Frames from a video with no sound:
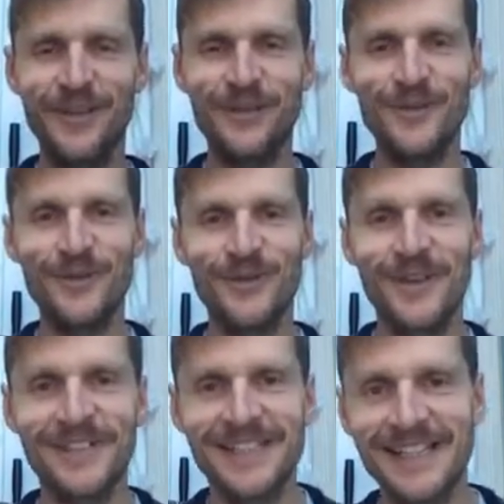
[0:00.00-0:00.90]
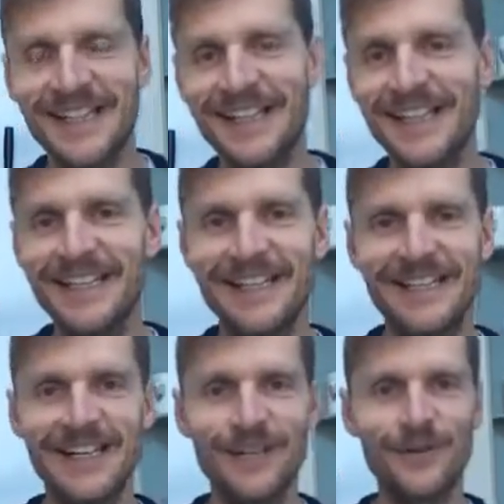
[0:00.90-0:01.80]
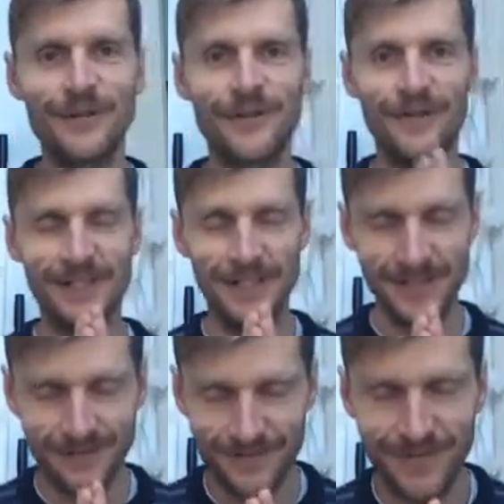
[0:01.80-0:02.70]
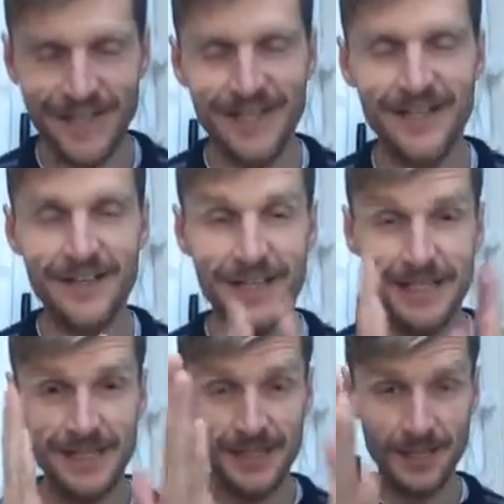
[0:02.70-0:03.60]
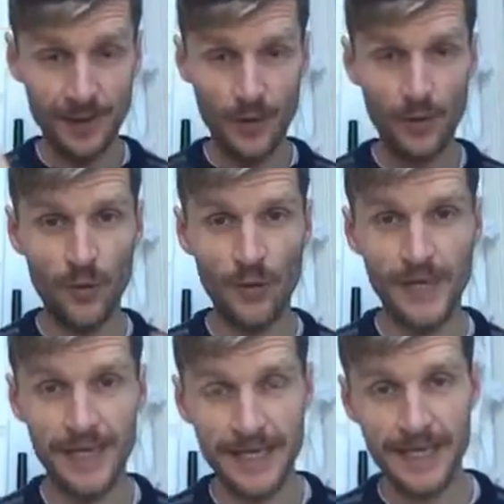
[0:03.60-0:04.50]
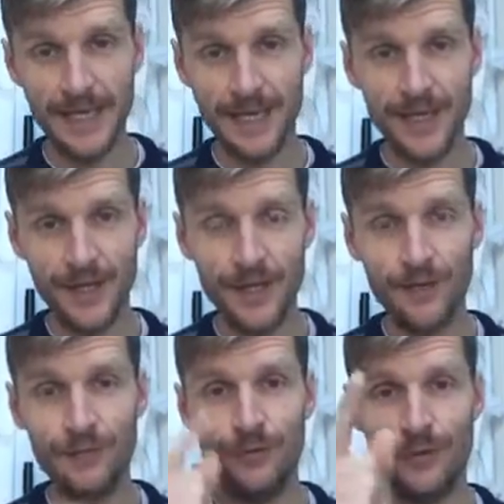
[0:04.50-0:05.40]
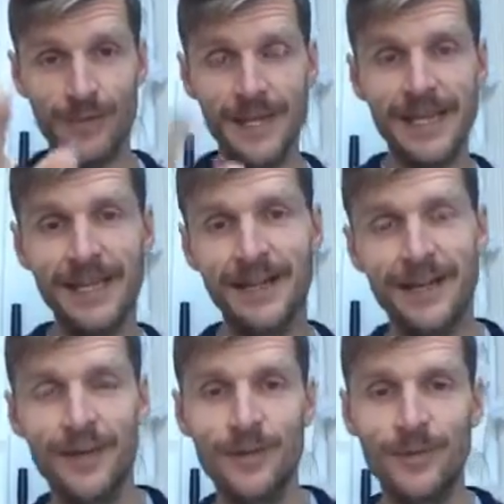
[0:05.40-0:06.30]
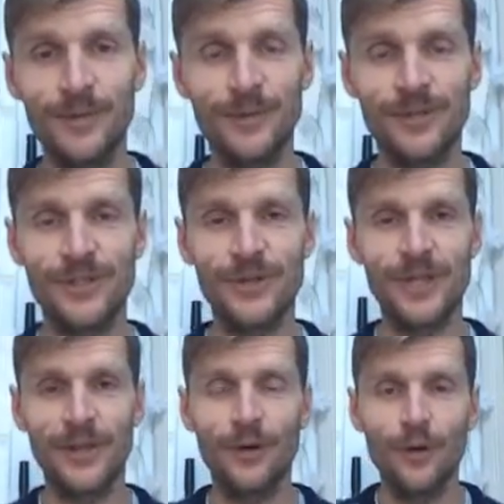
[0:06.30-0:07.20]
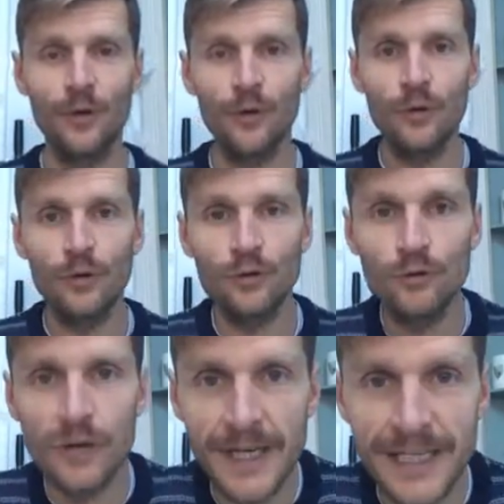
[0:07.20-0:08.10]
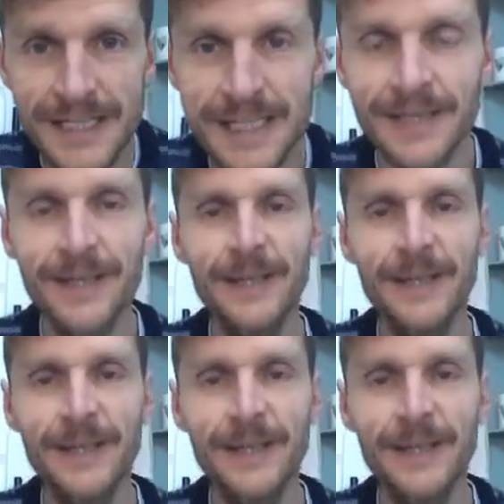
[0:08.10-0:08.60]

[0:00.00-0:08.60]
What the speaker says: Hope you're doing well today. Sending you lots of love and light your way from here. Hope you're doing all right.